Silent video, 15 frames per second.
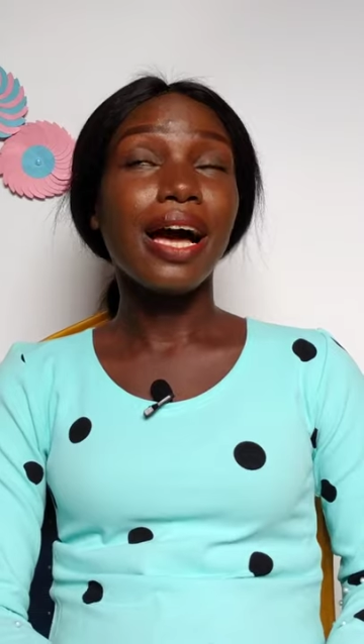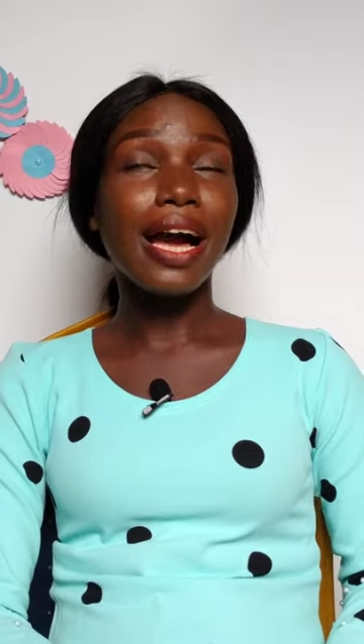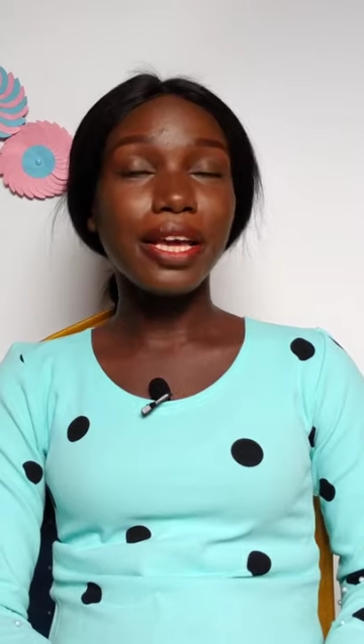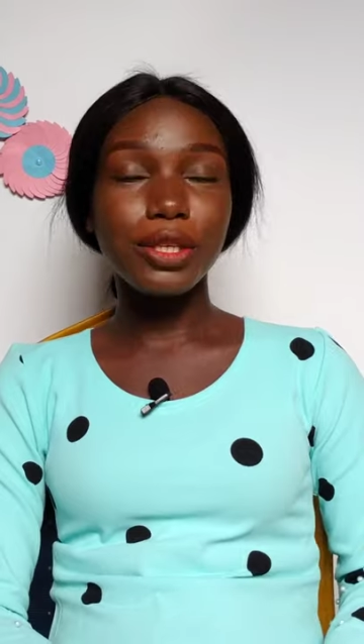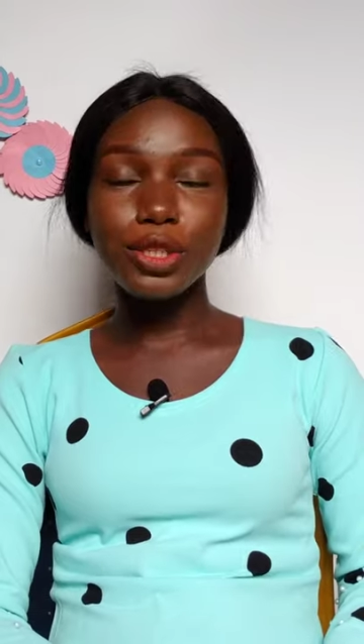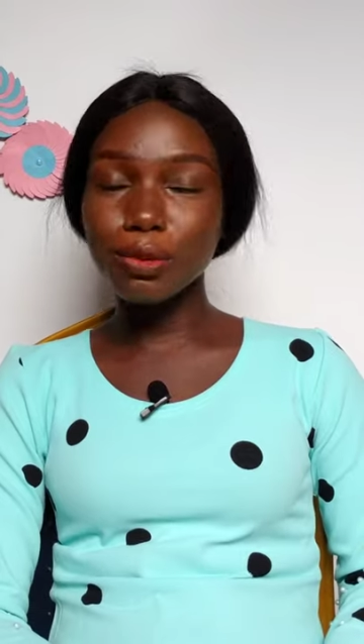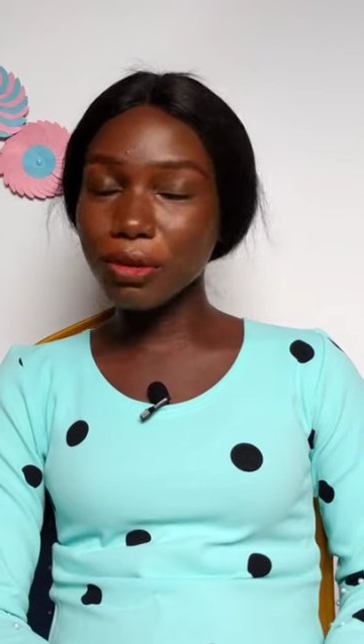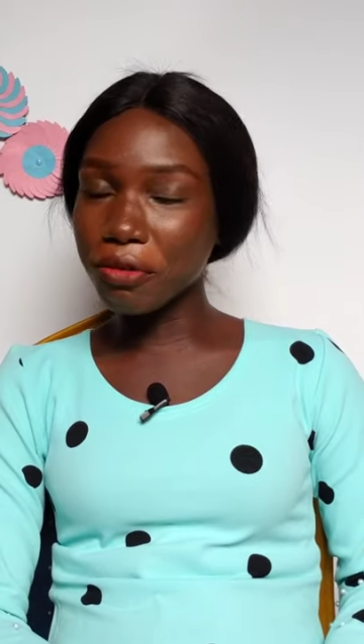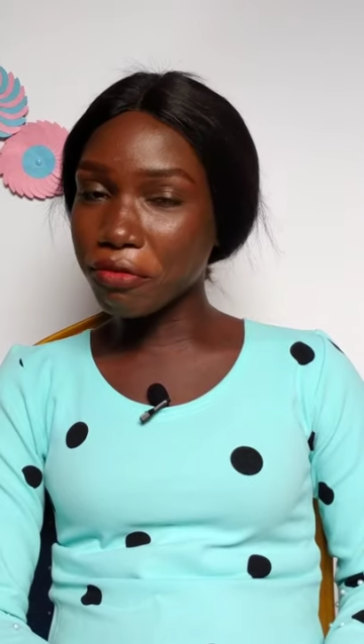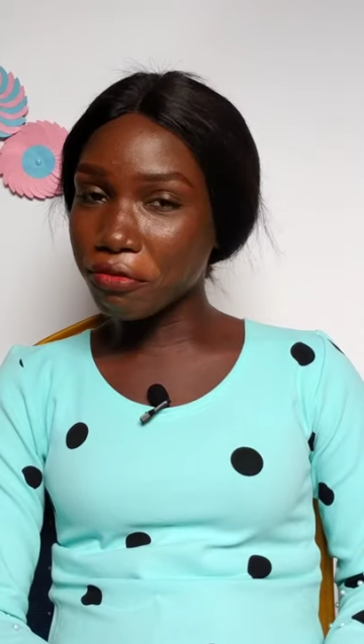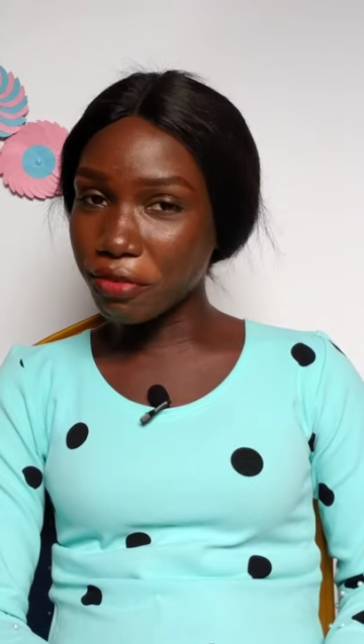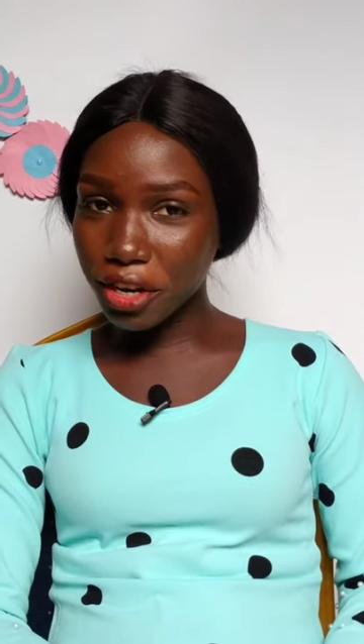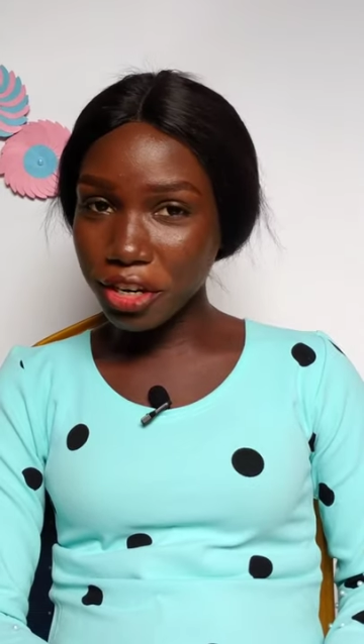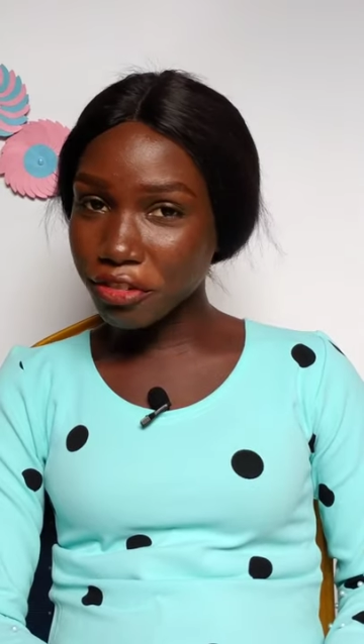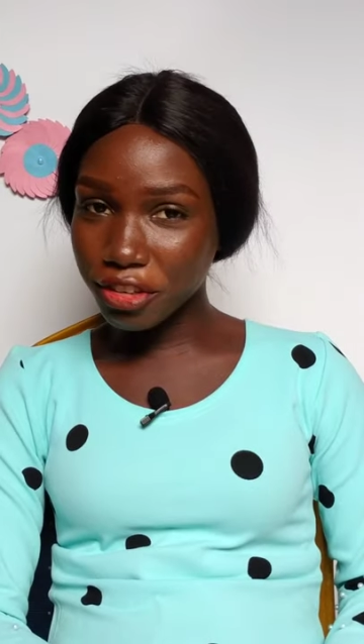I used to be
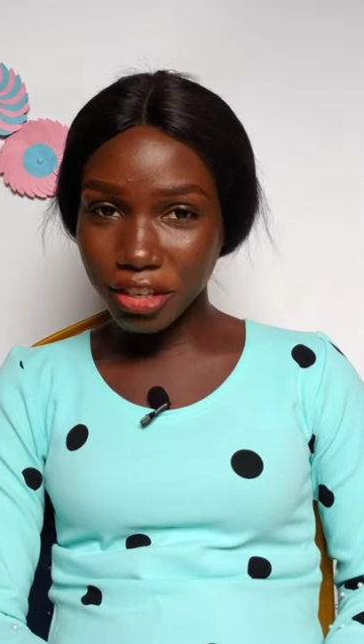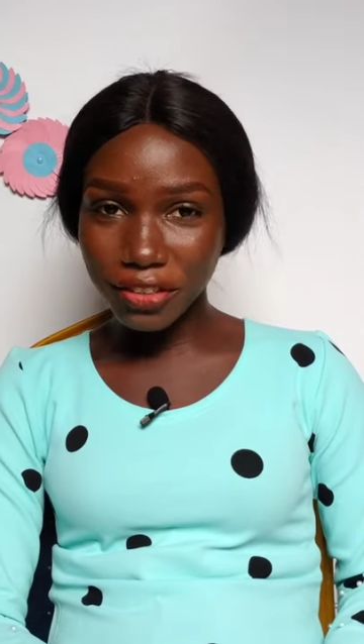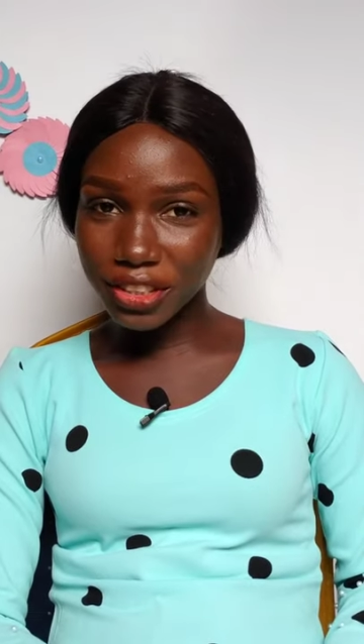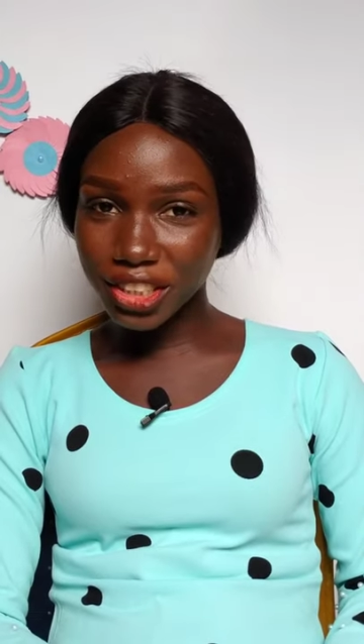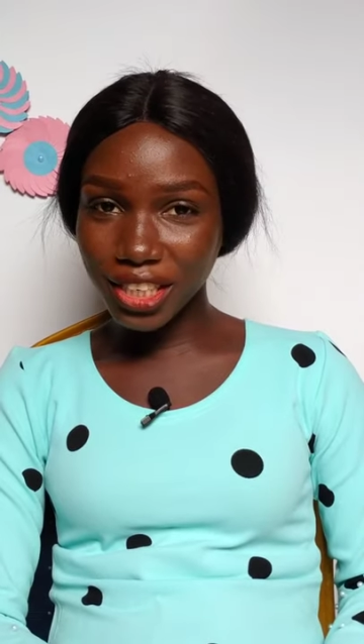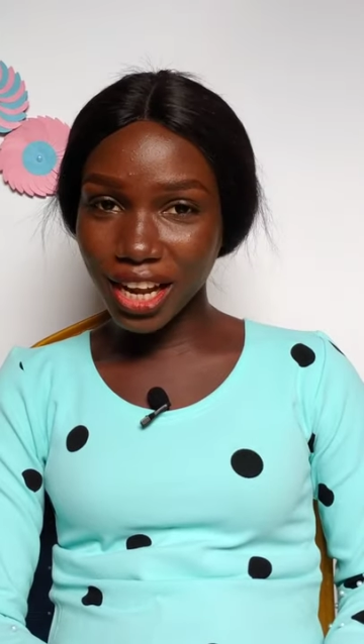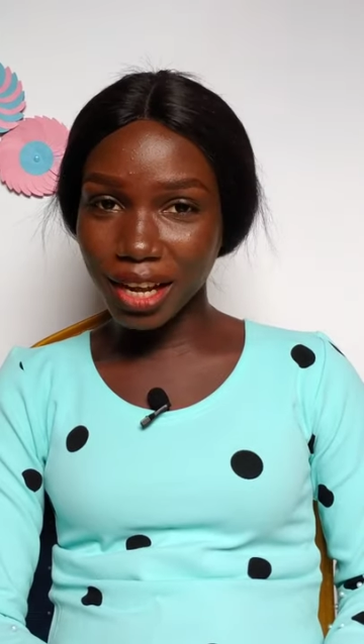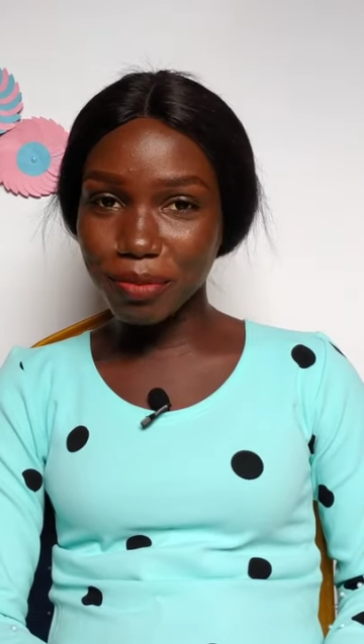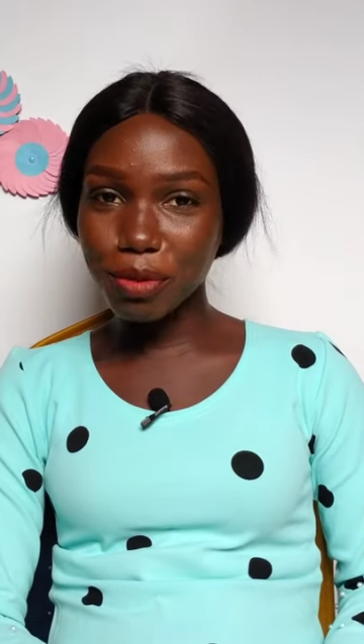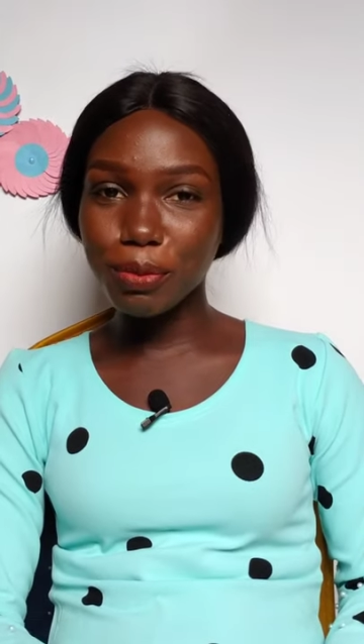very, very shy.